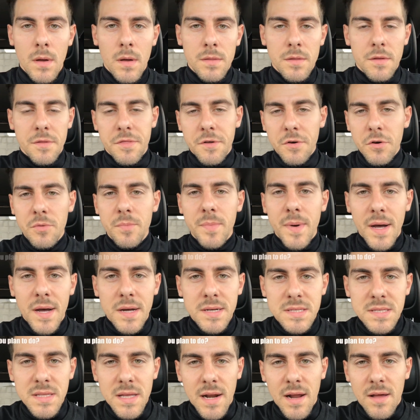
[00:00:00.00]
The third
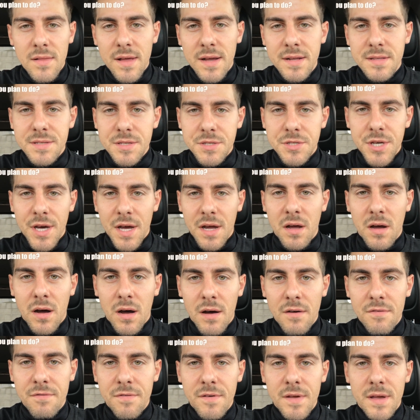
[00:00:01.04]
box that I like to check
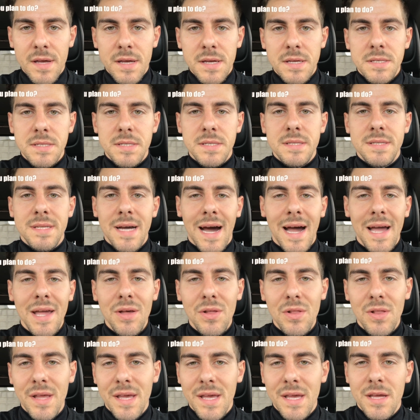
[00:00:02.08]
off is
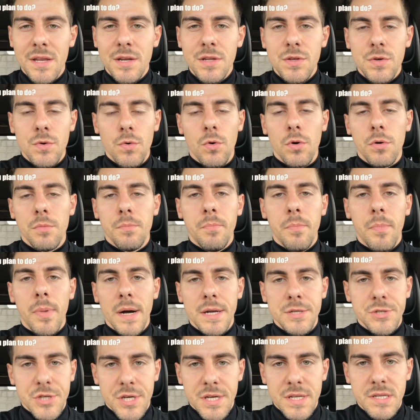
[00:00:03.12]
dial in your
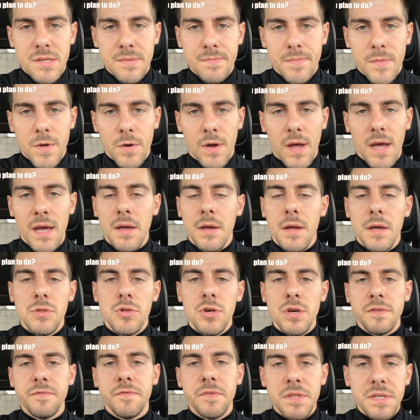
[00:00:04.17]
budget, okay? And
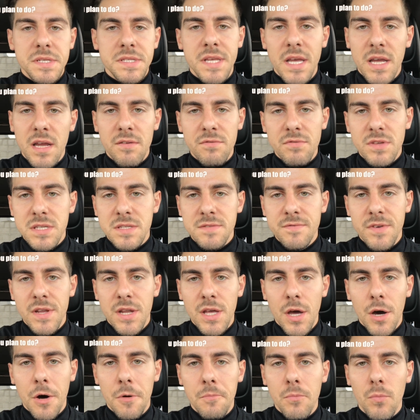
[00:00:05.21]
just for the sake of this
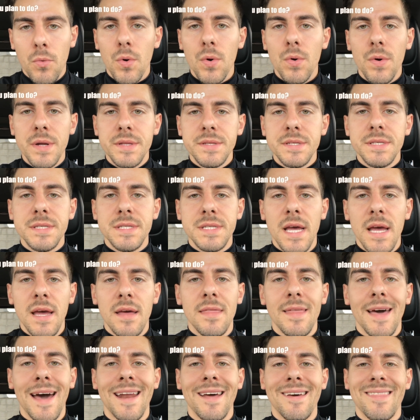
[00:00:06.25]
video, we're going to say
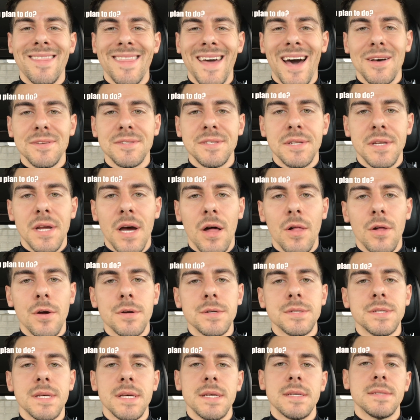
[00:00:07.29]
that
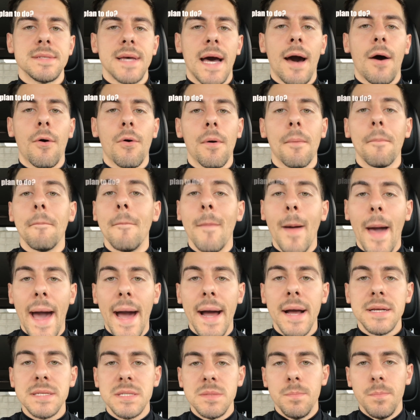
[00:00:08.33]
$1,000 is our
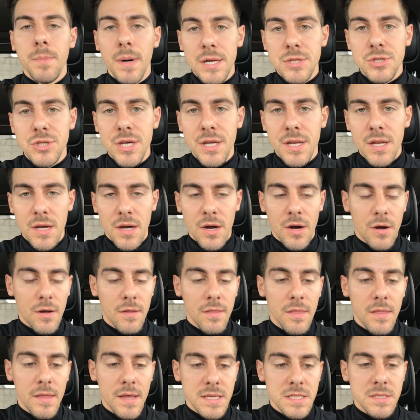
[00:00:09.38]
max budget on
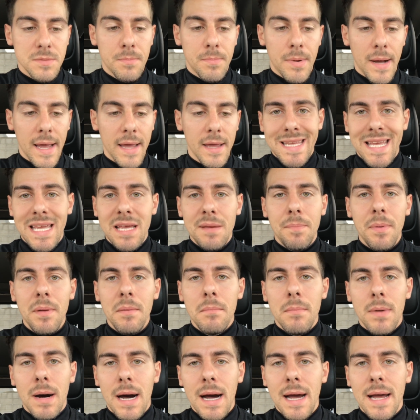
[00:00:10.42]
this bike. Keep
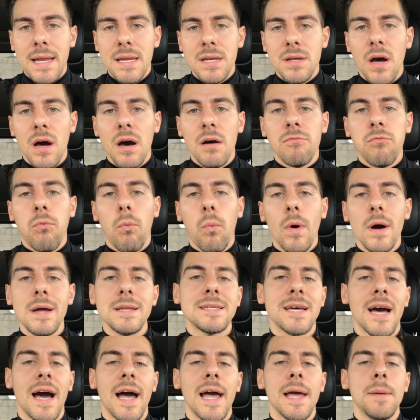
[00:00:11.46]
in mind of what
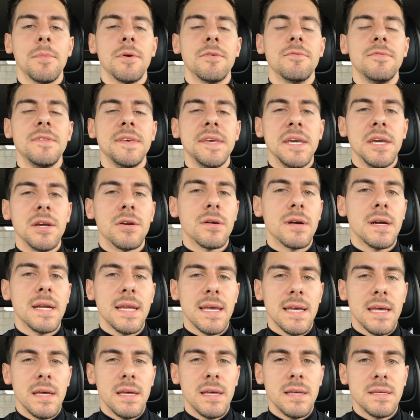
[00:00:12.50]
time of year
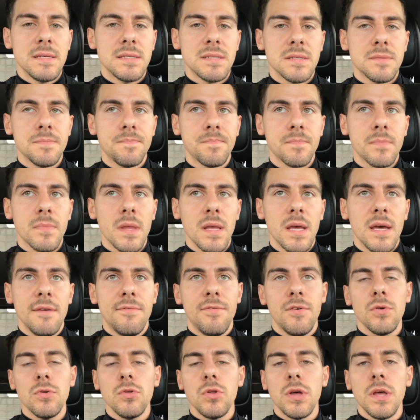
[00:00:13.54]
it is. If
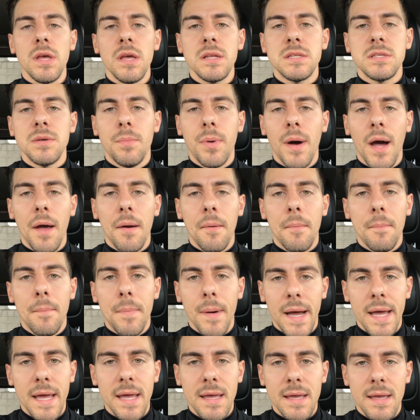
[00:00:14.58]
you're looking to buy a
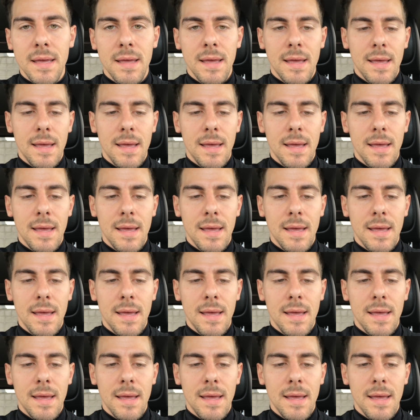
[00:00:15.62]
bike